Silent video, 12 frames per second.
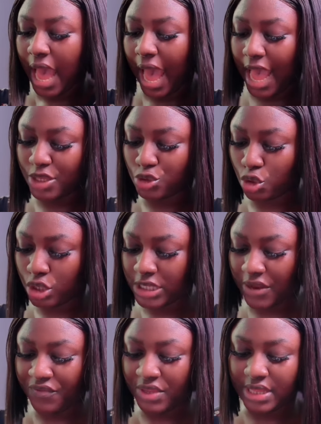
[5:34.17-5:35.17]
I source
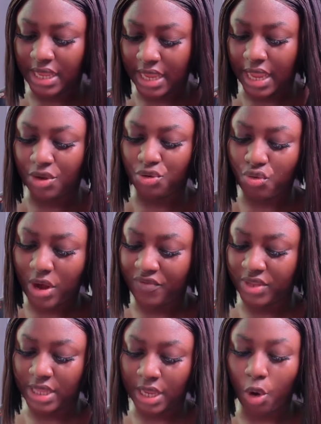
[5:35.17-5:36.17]
everything and do
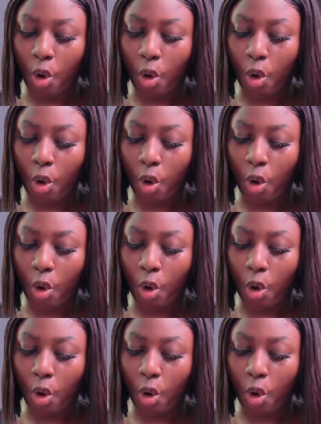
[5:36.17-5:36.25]
everything